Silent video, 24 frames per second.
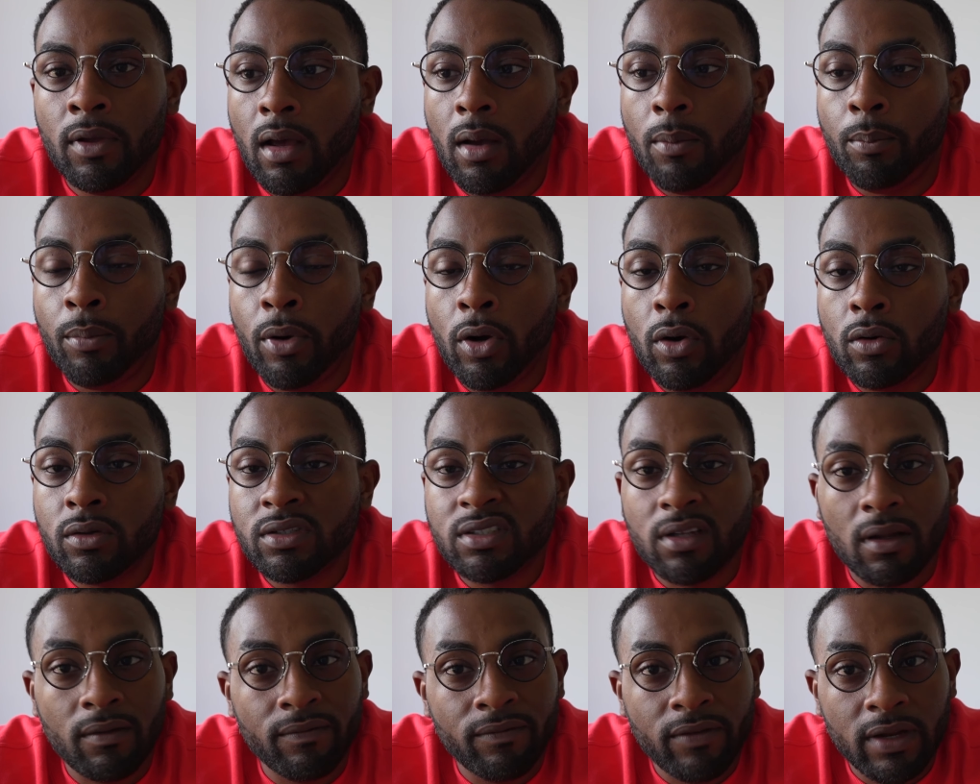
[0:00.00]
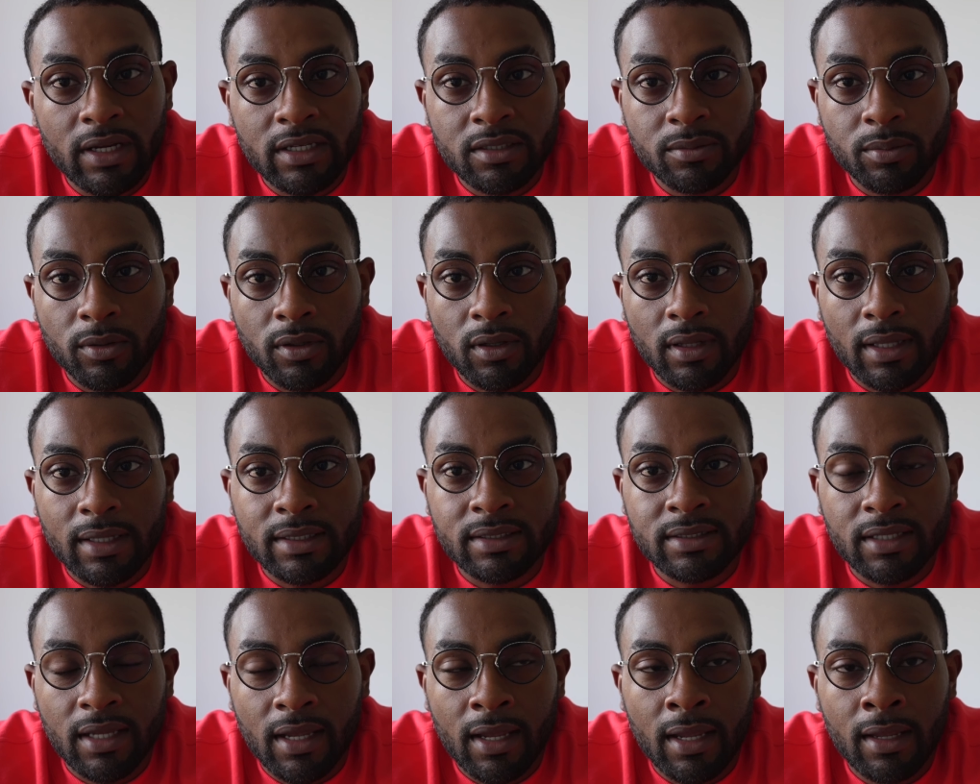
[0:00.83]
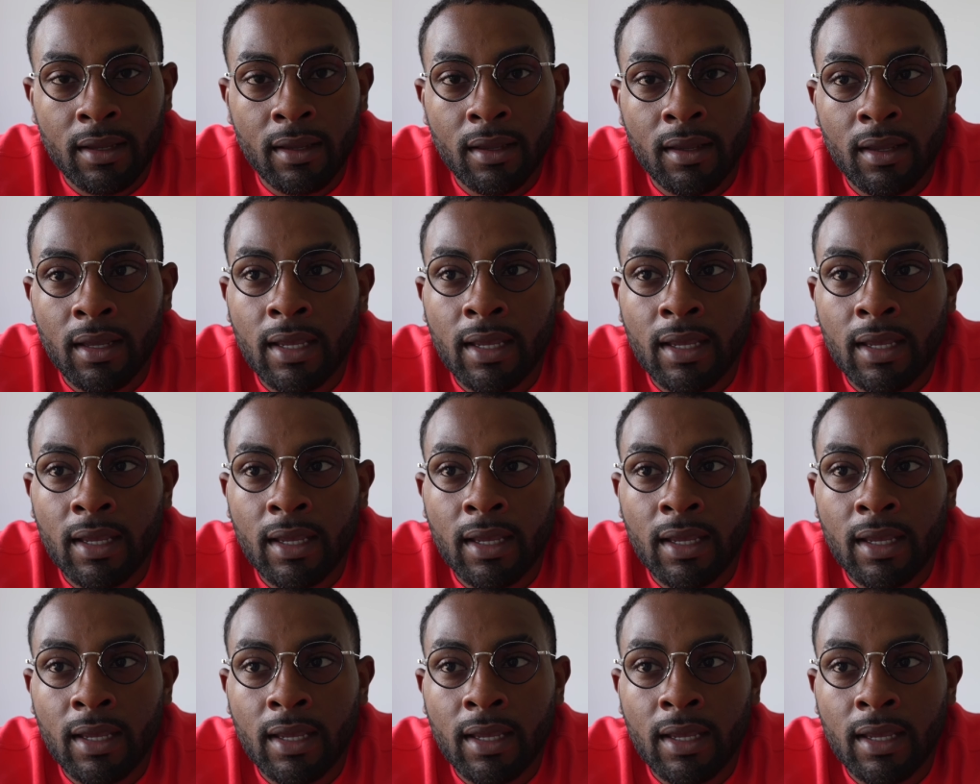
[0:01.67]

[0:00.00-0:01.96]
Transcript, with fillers: a post on Facebook, let's say.